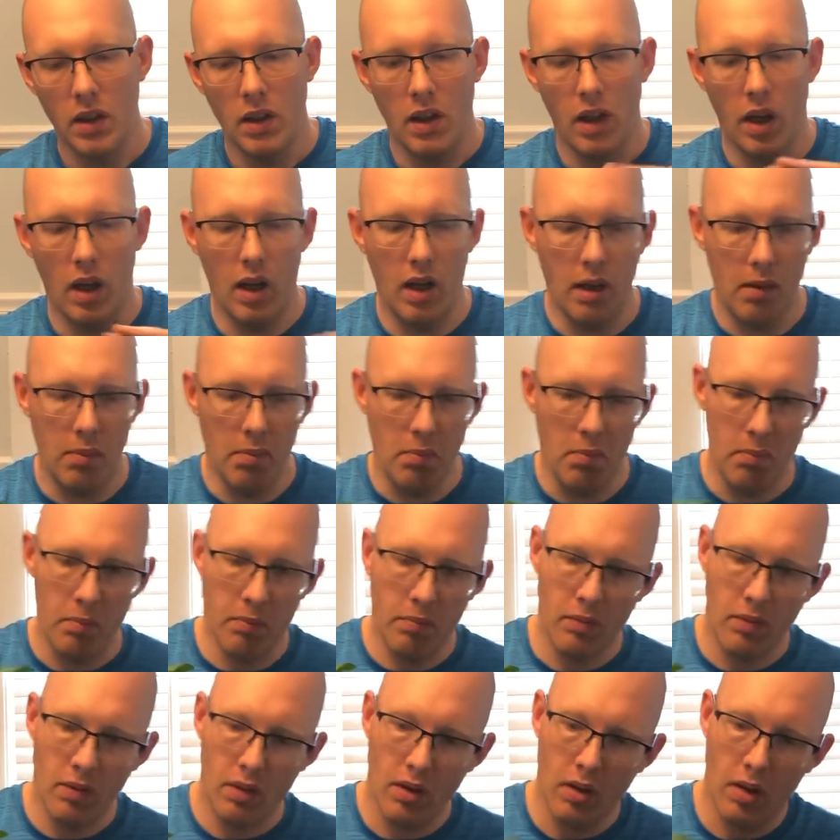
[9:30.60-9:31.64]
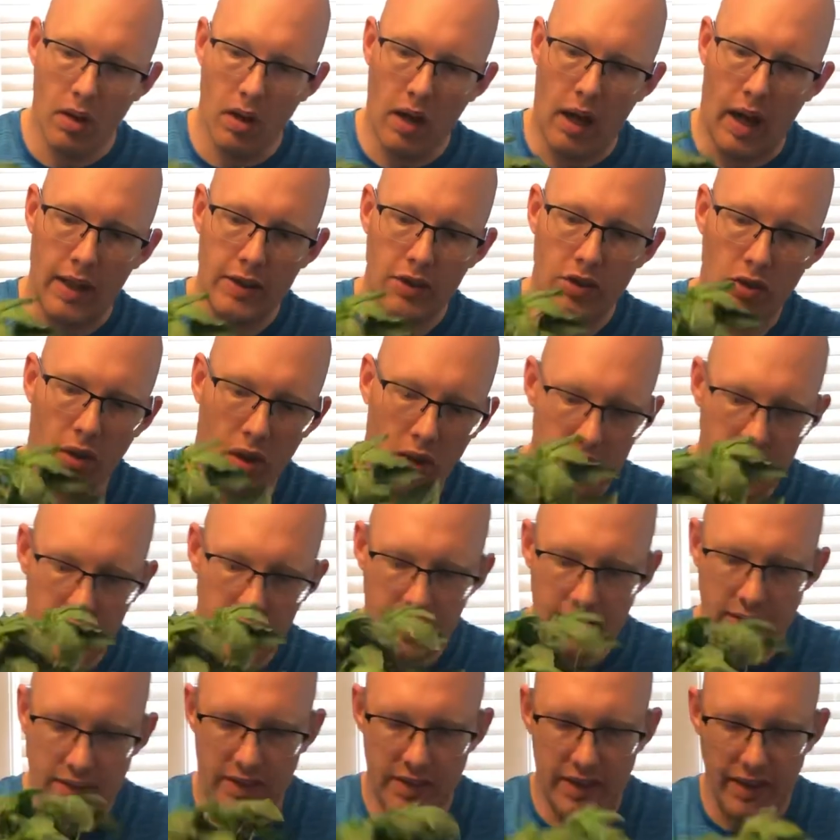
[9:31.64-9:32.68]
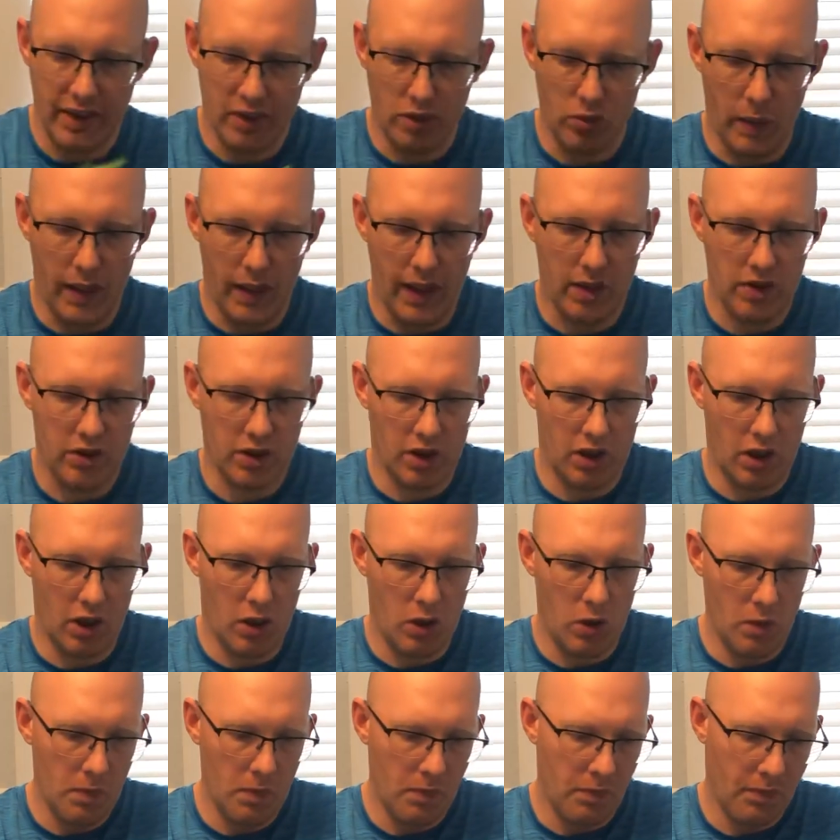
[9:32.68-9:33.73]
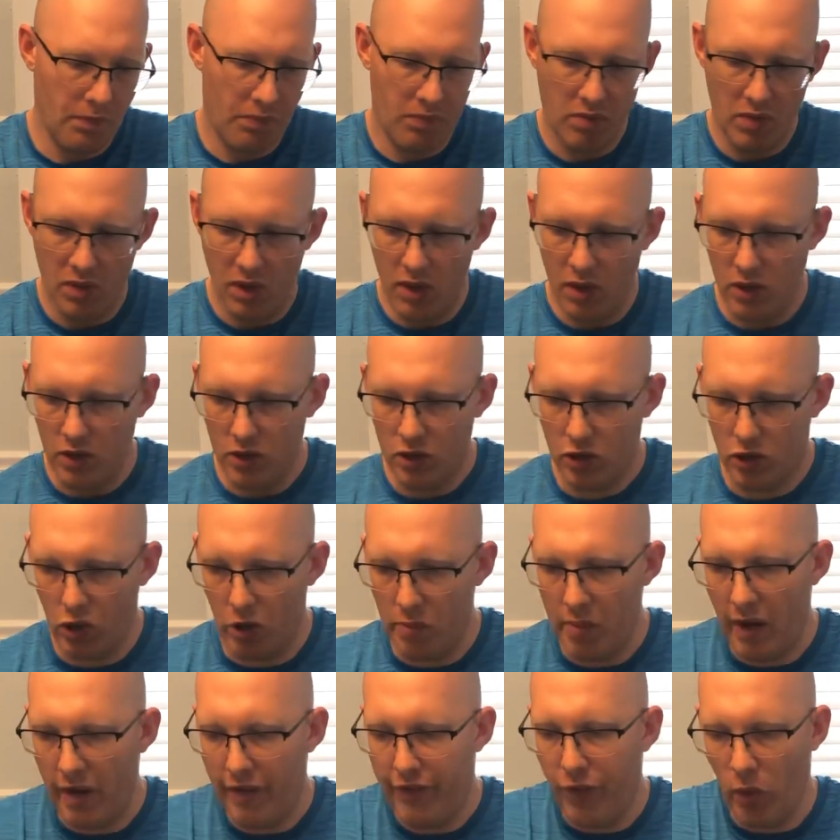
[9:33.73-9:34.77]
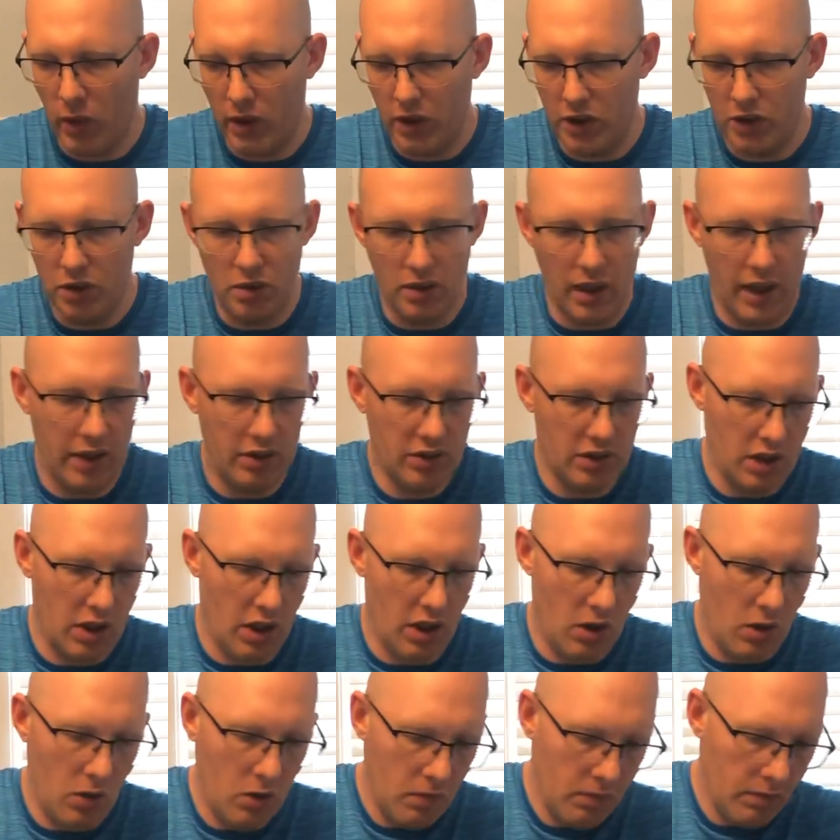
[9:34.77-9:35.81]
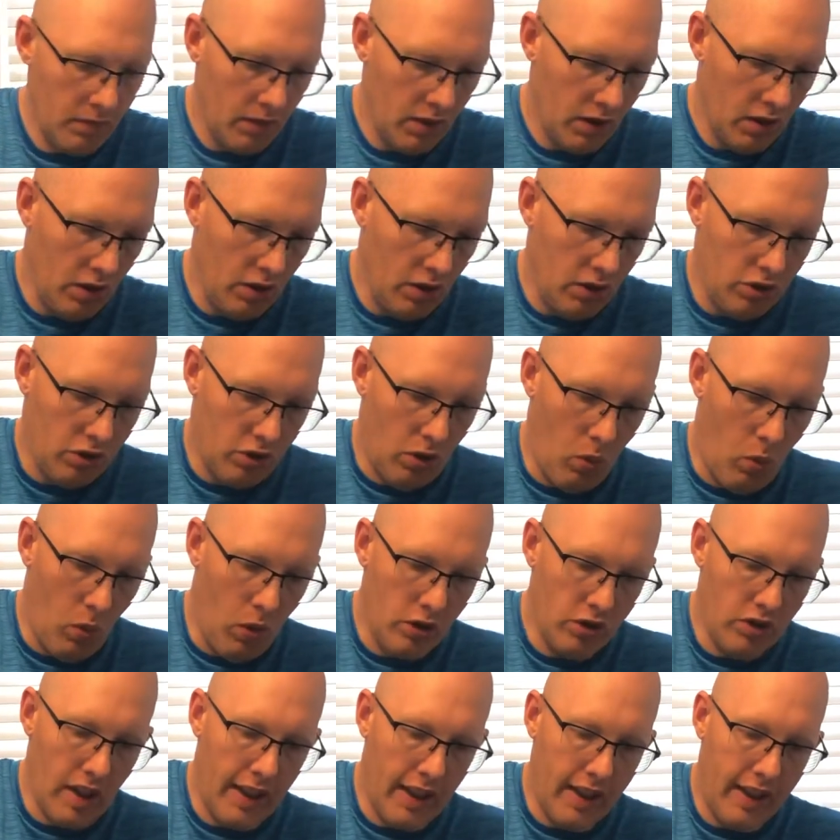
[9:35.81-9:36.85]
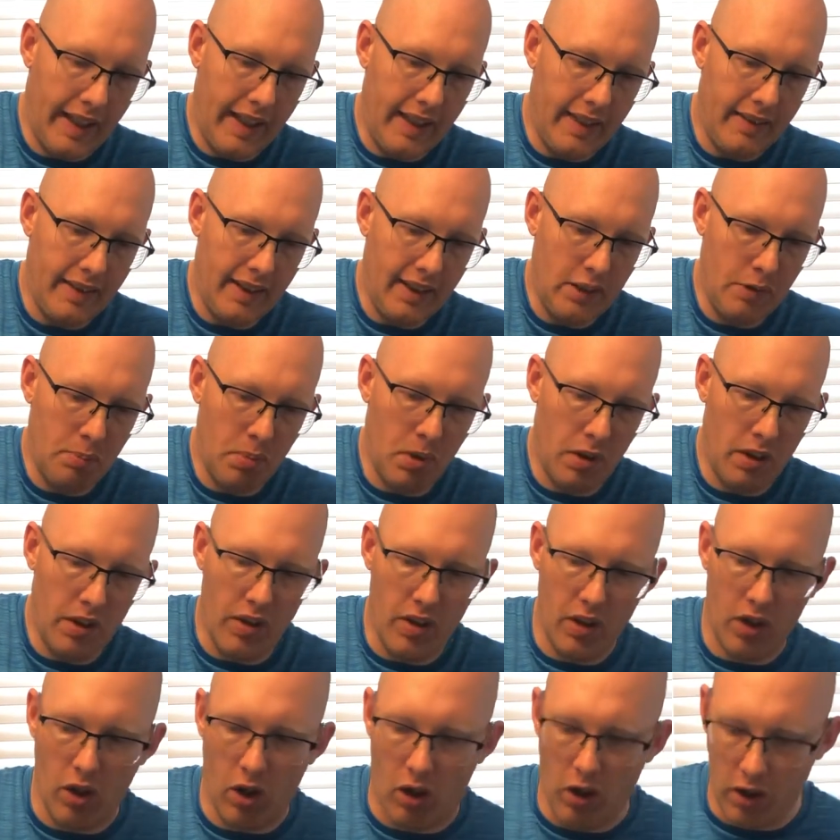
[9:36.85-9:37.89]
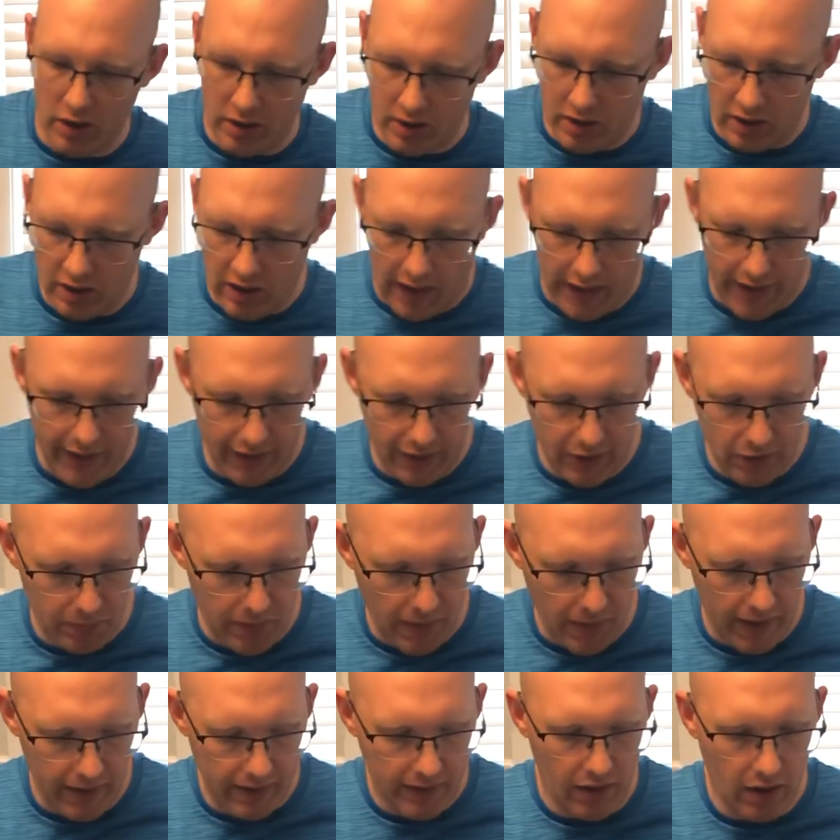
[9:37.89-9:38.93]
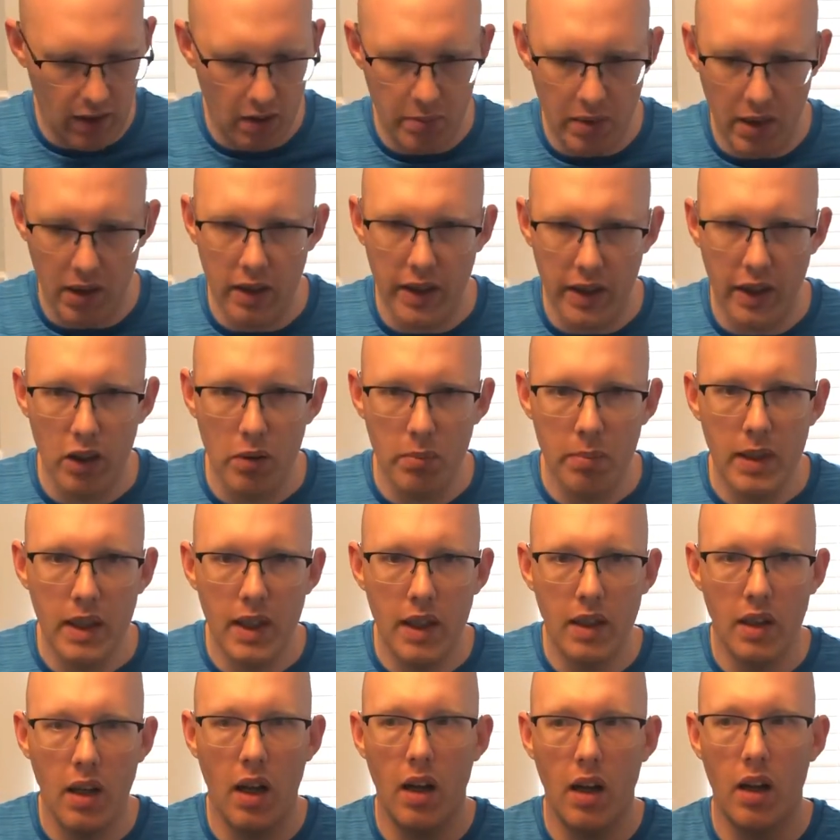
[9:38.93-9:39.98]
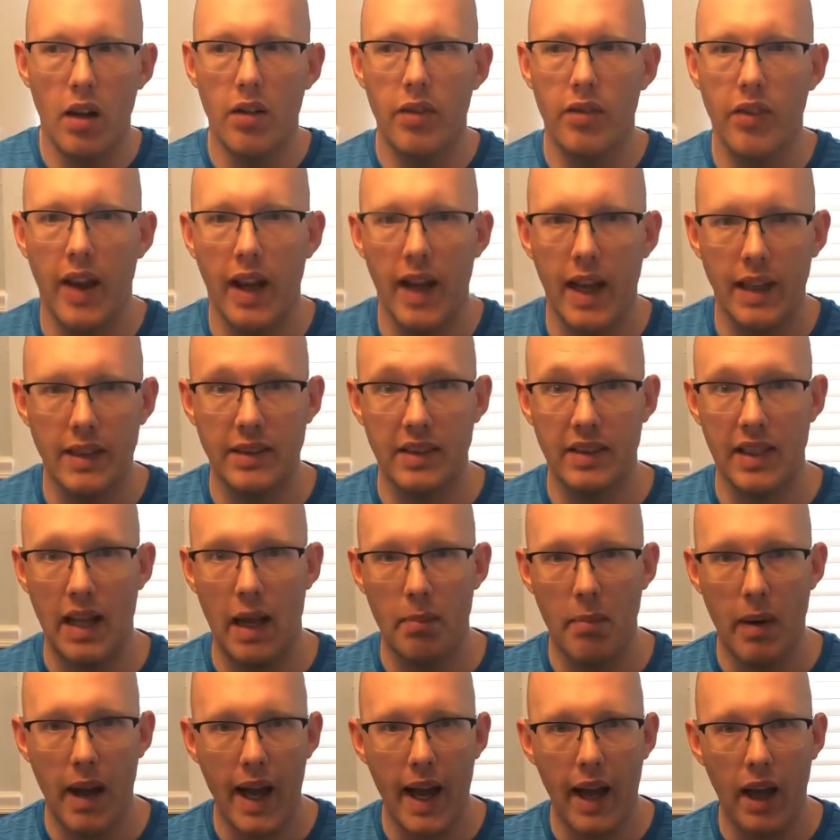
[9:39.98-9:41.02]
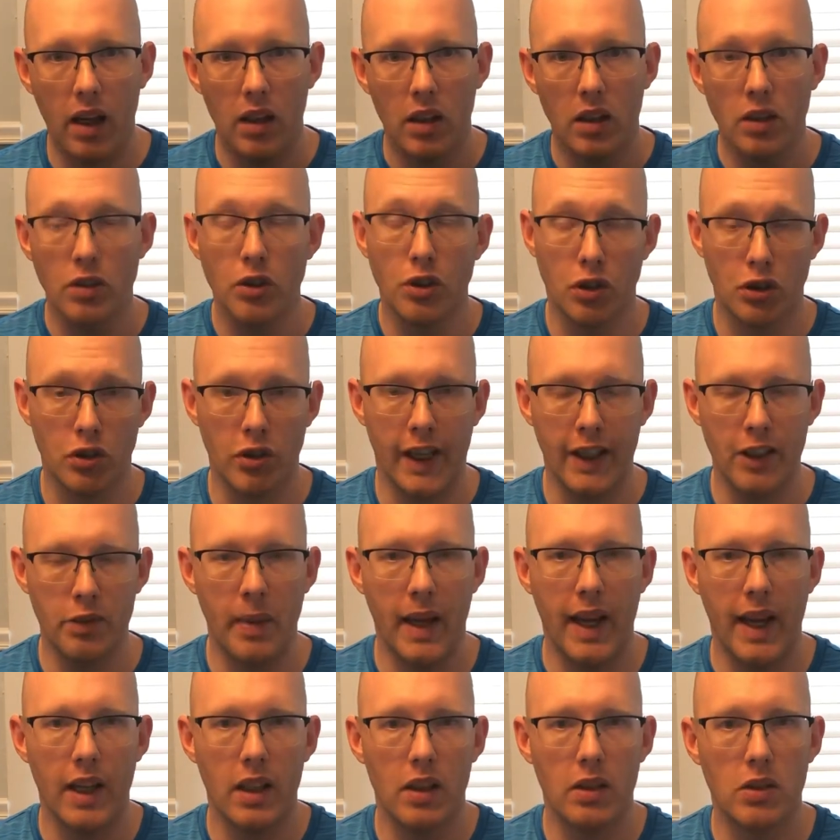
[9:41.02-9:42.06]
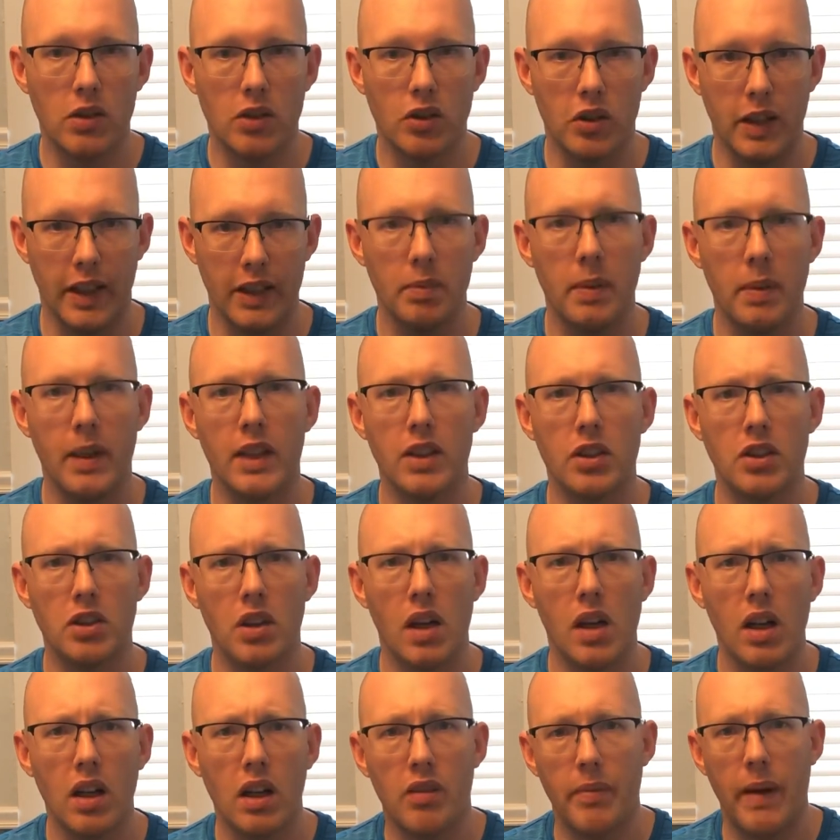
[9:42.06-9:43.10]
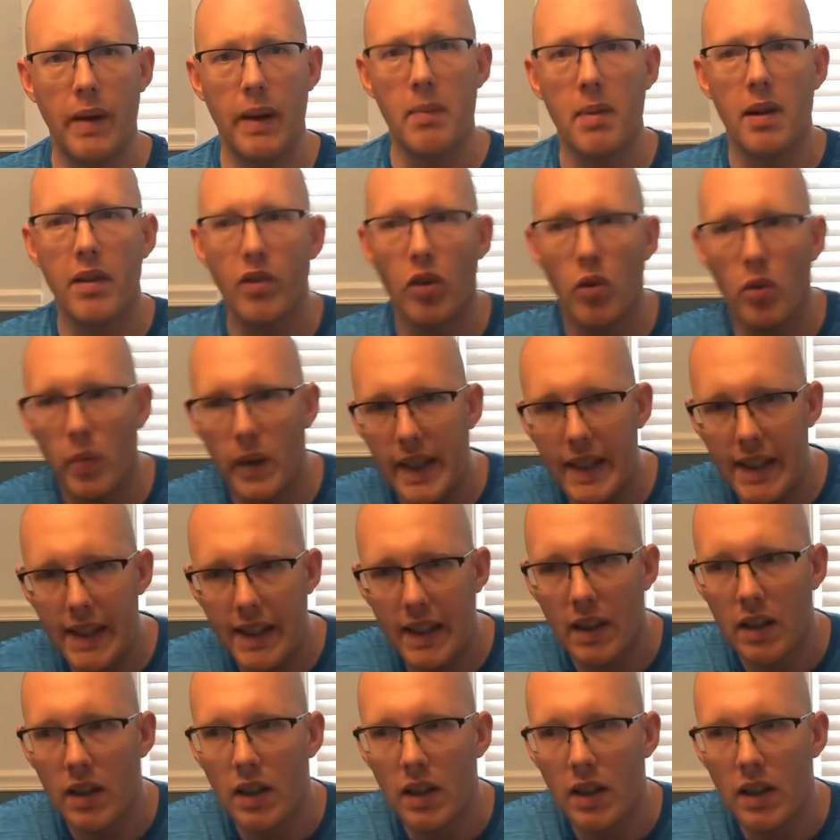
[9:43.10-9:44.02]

I started these 6 weeks ago, so about 42 days ago. So once I get these put in the garden, I'd expect there to be a little bit of a setback, just transplant shock, maybe of a week.